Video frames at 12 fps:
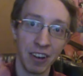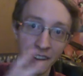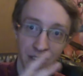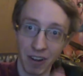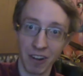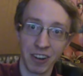
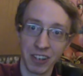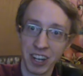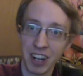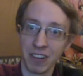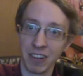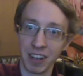our
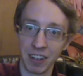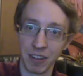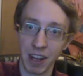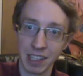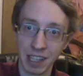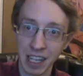channel
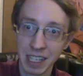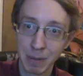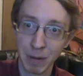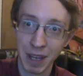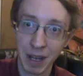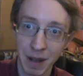as a Let's
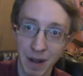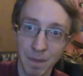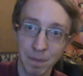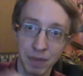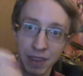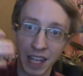Play.
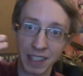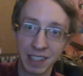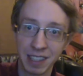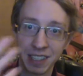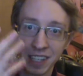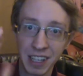That's
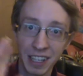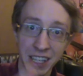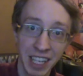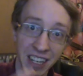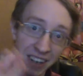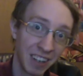still in
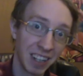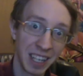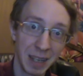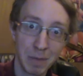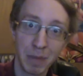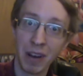the
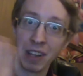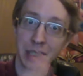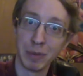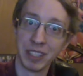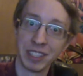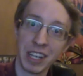early
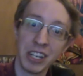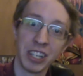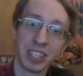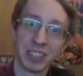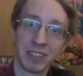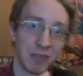possible
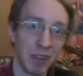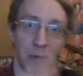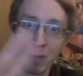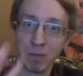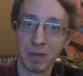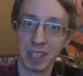stages.
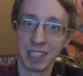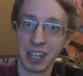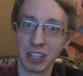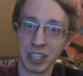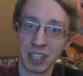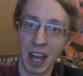Don't
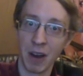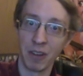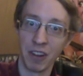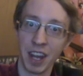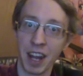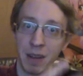essentially count
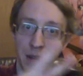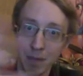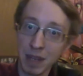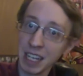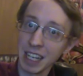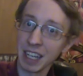on that
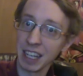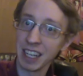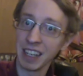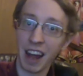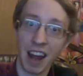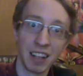
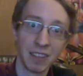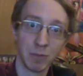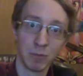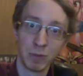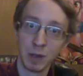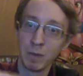immediately.
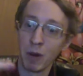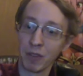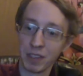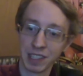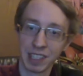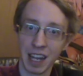We
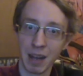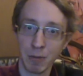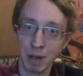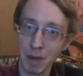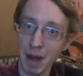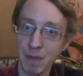both said
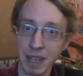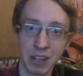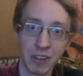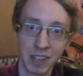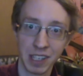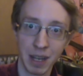we might be
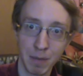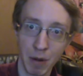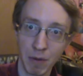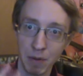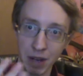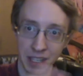interested, but
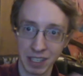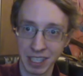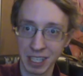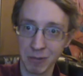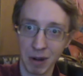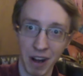we want to
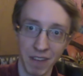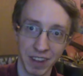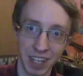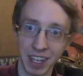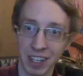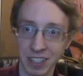see where
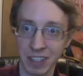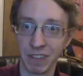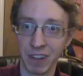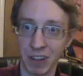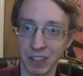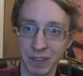everything else
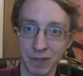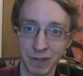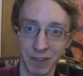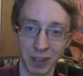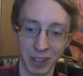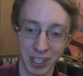falls
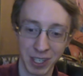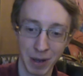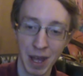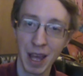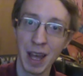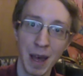first.
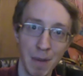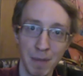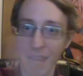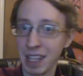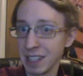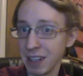But
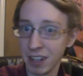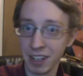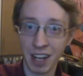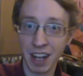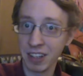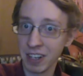that's
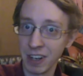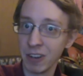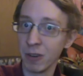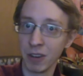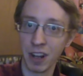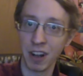neither here
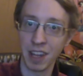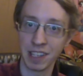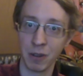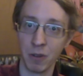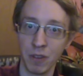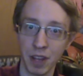nor there. That's a
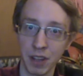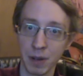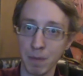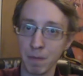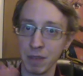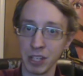whole
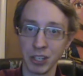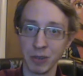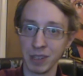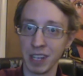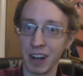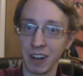nother issue
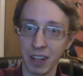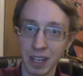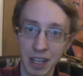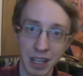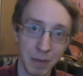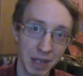
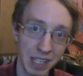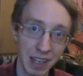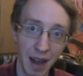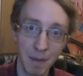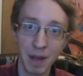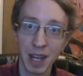entirely. In the
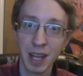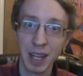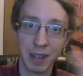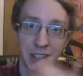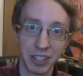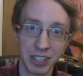meantime,
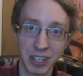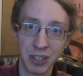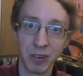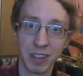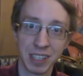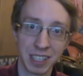just
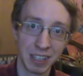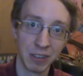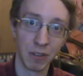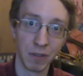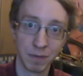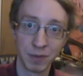enjoy this
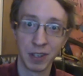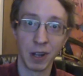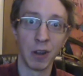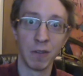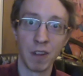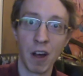single
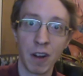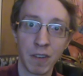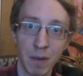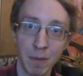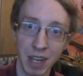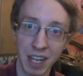solo vlog
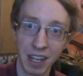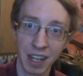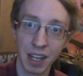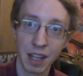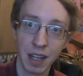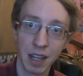from me.
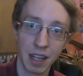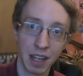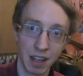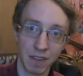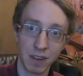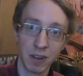
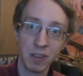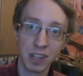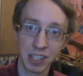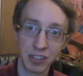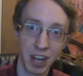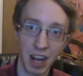If you're new to
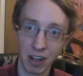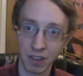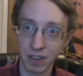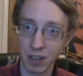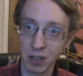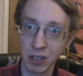this channel,
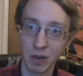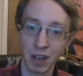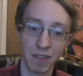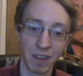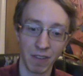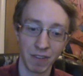if you're new to any
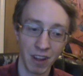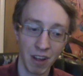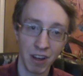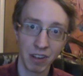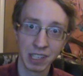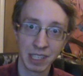of our
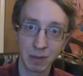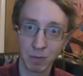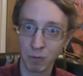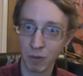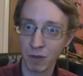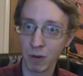vlogs,
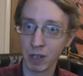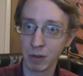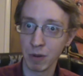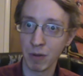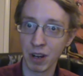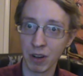of course
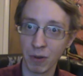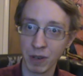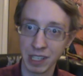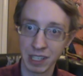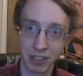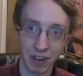we want to
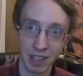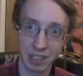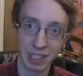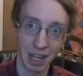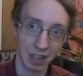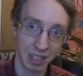always stress
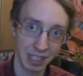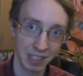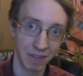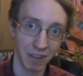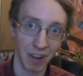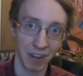that these
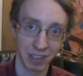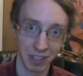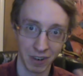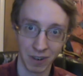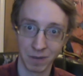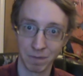vlogs
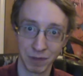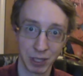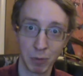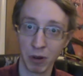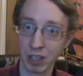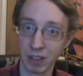are
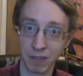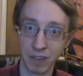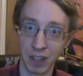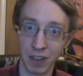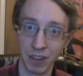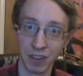spoiler
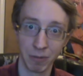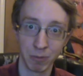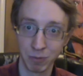filled.